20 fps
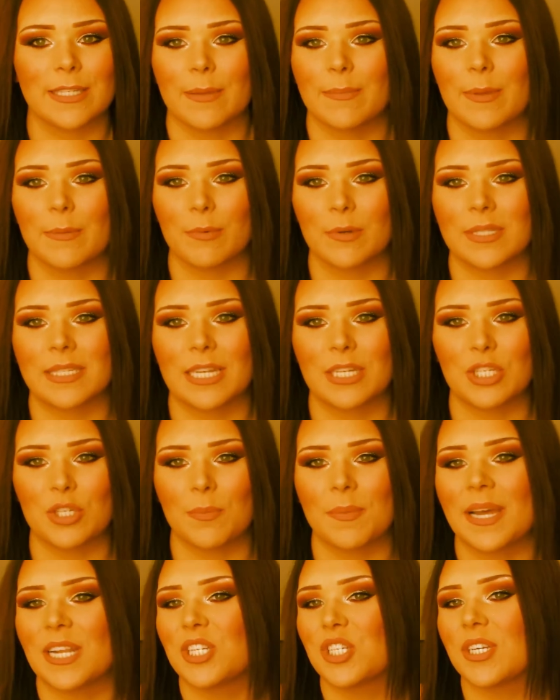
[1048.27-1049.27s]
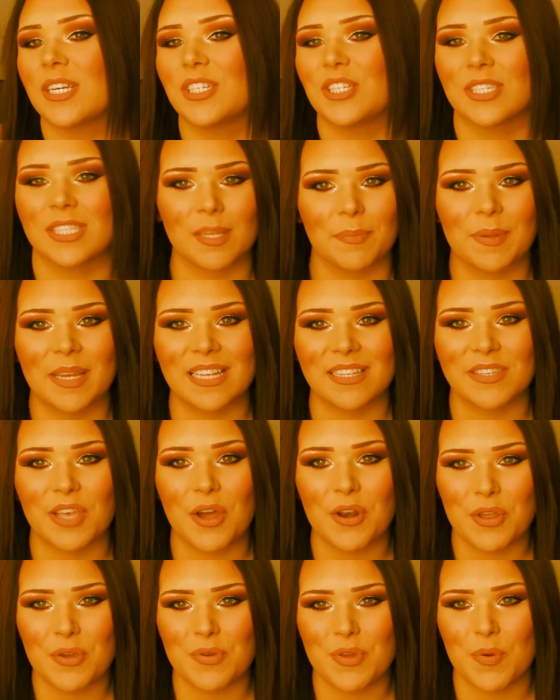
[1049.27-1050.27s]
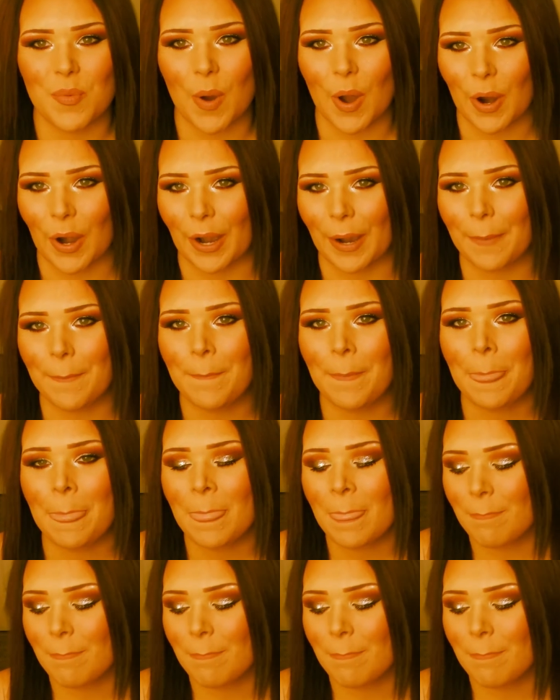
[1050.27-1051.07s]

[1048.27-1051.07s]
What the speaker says: Some people would say too much. It just depends on who you are.